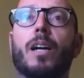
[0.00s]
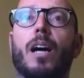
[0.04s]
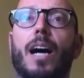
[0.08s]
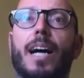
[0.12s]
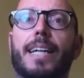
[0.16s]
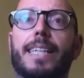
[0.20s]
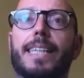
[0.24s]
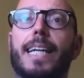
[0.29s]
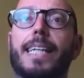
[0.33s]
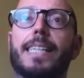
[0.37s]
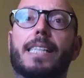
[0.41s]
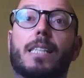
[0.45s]

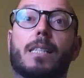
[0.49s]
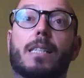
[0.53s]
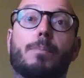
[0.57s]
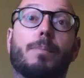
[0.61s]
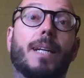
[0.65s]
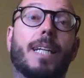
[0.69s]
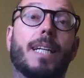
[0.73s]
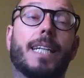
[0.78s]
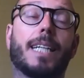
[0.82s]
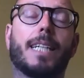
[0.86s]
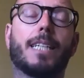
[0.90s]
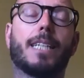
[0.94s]
I guess
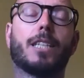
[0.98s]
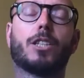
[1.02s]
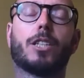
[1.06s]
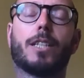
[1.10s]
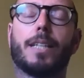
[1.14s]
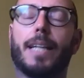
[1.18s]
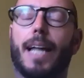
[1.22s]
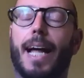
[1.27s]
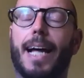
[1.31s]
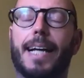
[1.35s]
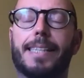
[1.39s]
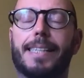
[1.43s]
spilling into
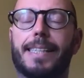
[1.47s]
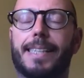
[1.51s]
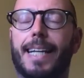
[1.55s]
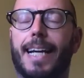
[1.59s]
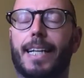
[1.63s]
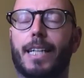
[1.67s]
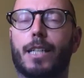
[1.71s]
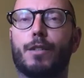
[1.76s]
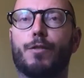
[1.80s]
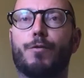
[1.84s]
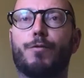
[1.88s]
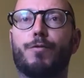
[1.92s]
that
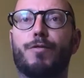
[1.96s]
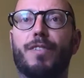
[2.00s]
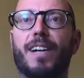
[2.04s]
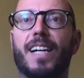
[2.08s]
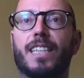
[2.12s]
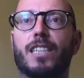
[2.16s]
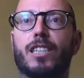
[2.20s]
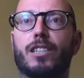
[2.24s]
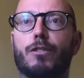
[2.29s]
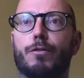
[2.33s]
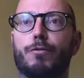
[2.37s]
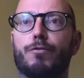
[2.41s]
second
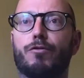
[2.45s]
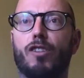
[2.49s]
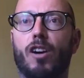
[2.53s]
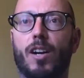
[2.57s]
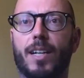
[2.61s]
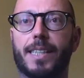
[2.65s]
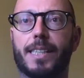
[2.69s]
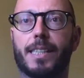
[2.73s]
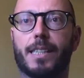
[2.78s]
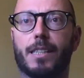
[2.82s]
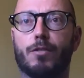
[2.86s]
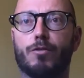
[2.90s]
feta of
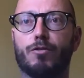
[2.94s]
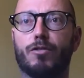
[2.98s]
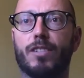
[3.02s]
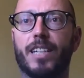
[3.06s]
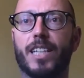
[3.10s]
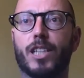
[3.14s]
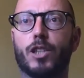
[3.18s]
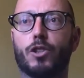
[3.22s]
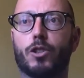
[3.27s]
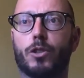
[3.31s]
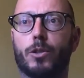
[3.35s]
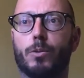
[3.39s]
rites and
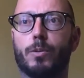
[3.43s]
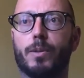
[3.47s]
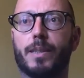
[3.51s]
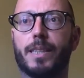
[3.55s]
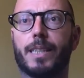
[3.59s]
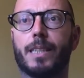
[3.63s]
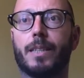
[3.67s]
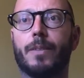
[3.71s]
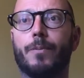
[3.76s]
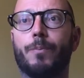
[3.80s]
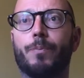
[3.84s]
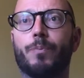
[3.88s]

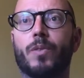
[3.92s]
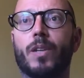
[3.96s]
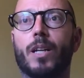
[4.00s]
rituals,